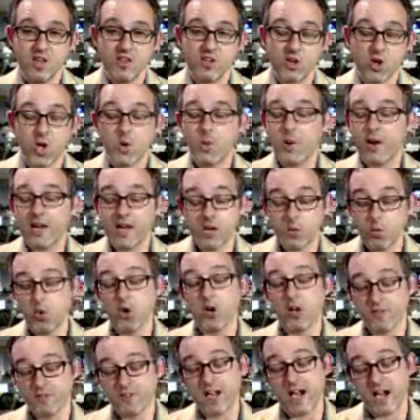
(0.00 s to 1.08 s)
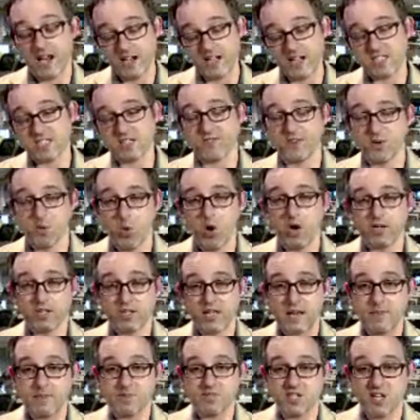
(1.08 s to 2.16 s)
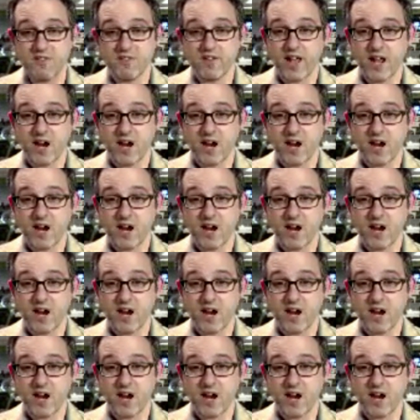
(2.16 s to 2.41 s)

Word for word: the only way he would have gotten is if he won Game Seven.